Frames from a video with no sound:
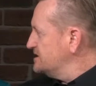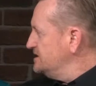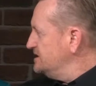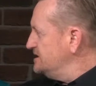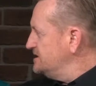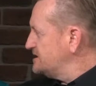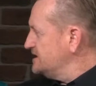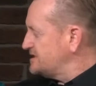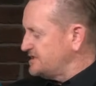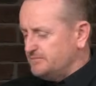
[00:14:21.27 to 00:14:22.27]
Is
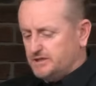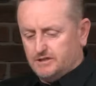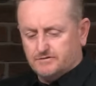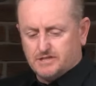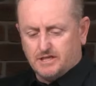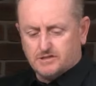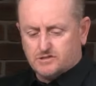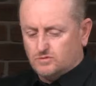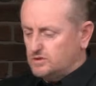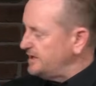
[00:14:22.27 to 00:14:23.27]
it something you've set your
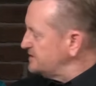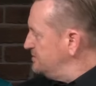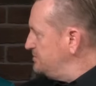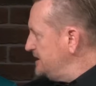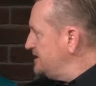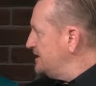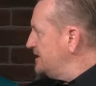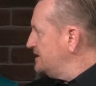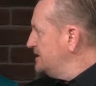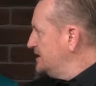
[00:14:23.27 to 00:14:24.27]
stall out to be
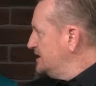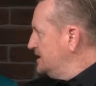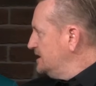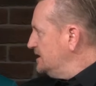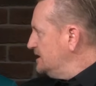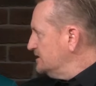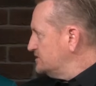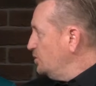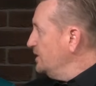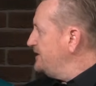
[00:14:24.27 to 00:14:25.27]
that,
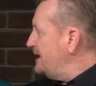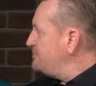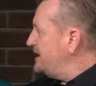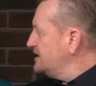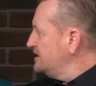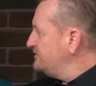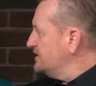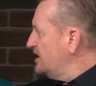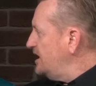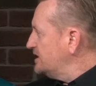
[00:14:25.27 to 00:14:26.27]
to win that battle, if
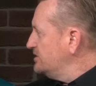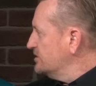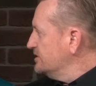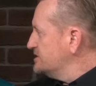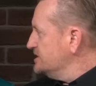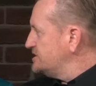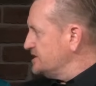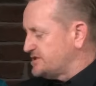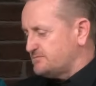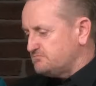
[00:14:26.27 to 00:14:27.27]
you like, or is it
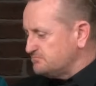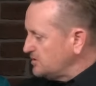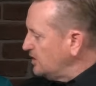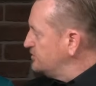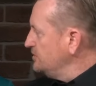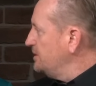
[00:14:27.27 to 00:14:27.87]
just, I'll do